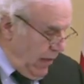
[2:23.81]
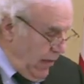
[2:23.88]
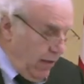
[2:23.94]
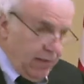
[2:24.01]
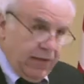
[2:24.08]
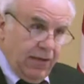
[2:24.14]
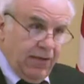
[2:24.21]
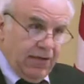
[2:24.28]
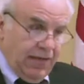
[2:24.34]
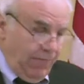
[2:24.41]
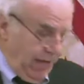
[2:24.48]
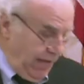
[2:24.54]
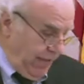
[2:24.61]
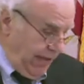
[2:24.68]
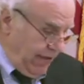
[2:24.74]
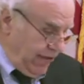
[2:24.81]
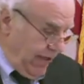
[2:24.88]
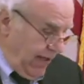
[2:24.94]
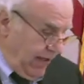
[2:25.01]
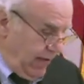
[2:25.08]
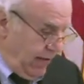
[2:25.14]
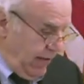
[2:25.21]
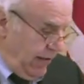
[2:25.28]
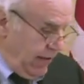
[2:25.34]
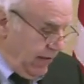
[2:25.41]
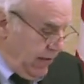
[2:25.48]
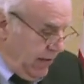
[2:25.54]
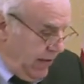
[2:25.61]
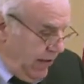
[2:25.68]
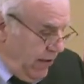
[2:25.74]
I'll tell you something about Jackson. He's a
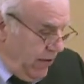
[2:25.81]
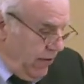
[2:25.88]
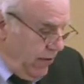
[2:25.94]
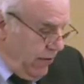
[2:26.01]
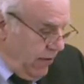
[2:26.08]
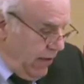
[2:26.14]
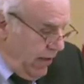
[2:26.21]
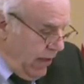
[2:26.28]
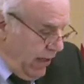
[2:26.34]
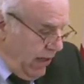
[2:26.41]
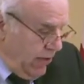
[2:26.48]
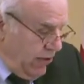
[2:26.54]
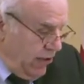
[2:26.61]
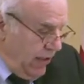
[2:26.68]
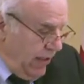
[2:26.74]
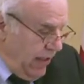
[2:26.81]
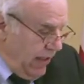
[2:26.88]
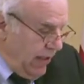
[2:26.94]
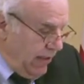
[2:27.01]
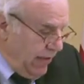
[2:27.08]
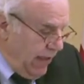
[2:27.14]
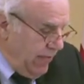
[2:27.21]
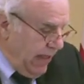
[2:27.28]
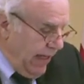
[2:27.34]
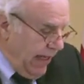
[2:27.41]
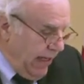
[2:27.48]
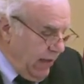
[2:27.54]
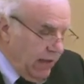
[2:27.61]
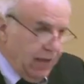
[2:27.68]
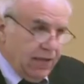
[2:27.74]
senior energy and climate
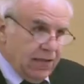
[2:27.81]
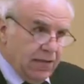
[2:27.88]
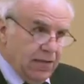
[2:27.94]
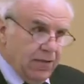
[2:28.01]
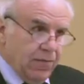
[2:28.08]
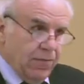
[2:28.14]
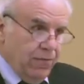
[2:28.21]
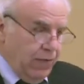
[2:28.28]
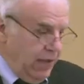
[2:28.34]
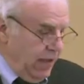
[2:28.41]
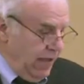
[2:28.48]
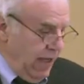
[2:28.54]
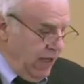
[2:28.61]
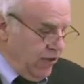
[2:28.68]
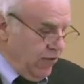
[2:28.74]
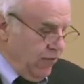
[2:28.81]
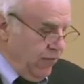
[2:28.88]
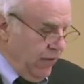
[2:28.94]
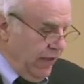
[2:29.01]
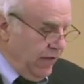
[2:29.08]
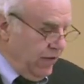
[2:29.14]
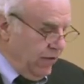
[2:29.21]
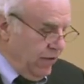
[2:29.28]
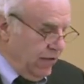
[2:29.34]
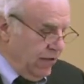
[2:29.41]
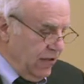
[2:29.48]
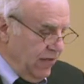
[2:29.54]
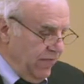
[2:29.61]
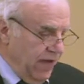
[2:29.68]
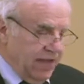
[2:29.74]
analyst with the Natural
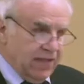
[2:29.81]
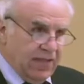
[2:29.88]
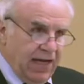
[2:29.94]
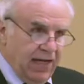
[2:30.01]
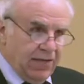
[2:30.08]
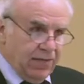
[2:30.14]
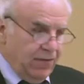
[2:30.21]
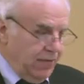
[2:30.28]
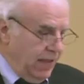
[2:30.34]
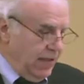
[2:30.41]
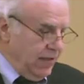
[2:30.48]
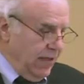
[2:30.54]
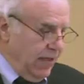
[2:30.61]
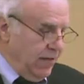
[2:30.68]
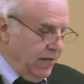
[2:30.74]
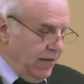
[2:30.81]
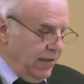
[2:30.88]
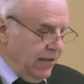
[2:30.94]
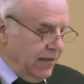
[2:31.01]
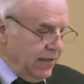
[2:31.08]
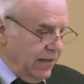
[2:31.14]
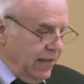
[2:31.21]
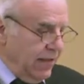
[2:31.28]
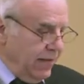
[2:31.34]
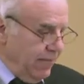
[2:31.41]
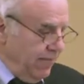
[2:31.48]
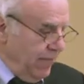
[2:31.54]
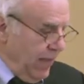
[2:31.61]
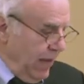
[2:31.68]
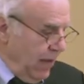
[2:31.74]
Resources Defense Council, that's NRDC,
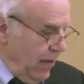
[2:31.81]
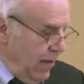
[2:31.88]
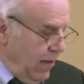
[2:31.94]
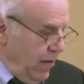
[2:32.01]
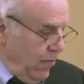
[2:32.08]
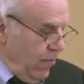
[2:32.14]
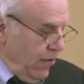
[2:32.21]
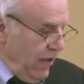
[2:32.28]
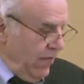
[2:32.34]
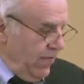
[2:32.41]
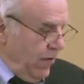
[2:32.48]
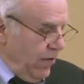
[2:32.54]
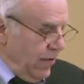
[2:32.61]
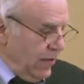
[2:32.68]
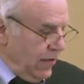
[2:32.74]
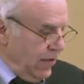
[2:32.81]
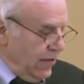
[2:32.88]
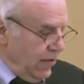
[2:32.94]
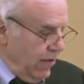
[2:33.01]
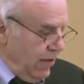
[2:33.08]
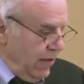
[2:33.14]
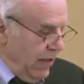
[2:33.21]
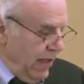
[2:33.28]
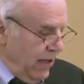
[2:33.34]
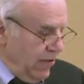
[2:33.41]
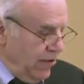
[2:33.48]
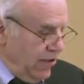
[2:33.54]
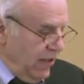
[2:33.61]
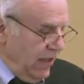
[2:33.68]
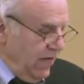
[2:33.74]
where he focuses on
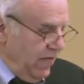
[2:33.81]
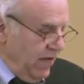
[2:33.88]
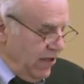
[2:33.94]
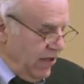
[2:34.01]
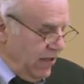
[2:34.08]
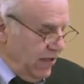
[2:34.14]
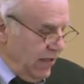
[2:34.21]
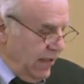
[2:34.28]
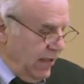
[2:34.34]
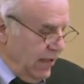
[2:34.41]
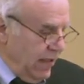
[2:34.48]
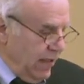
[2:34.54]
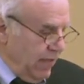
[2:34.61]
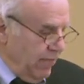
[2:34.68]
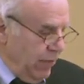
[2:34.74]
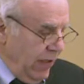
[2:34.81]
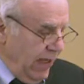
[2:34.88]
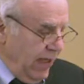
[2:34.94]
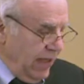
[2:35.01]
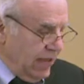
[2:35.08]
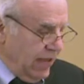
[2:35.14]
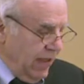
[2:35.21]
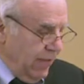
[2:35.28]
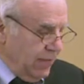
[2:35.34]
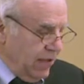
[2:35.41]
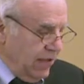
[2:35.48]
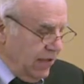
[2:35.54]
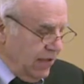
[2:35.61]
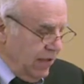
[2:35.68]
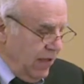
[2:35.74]
energy efficiency and compliance
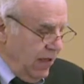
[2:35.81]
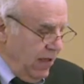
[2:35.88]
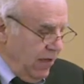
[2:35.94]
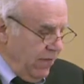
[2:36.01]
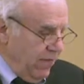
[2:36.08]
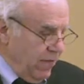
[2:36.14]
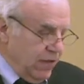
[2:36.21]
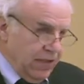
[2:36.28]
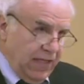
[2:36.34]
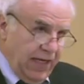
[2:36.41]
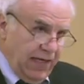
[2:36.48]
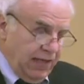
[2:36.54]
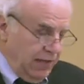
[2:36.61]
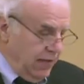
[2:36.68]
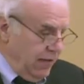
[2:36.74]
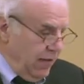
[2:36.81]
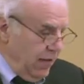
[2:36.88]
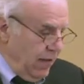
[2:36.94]
options for states